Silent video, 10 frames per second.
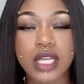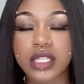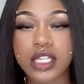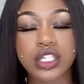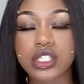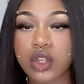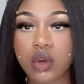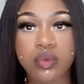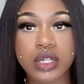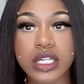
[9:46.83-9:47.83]
I think she's so
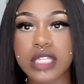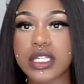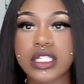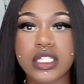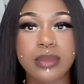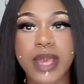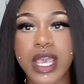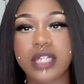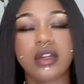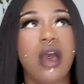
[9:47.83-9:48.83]
pretty. I think she
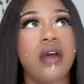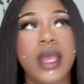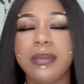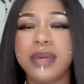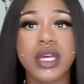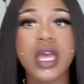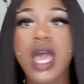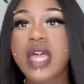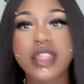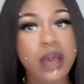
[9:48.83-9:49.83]
bad and all that. But
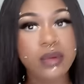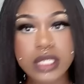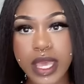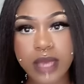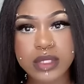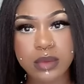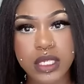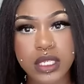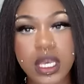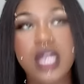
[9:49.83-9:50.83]
that was lame to me.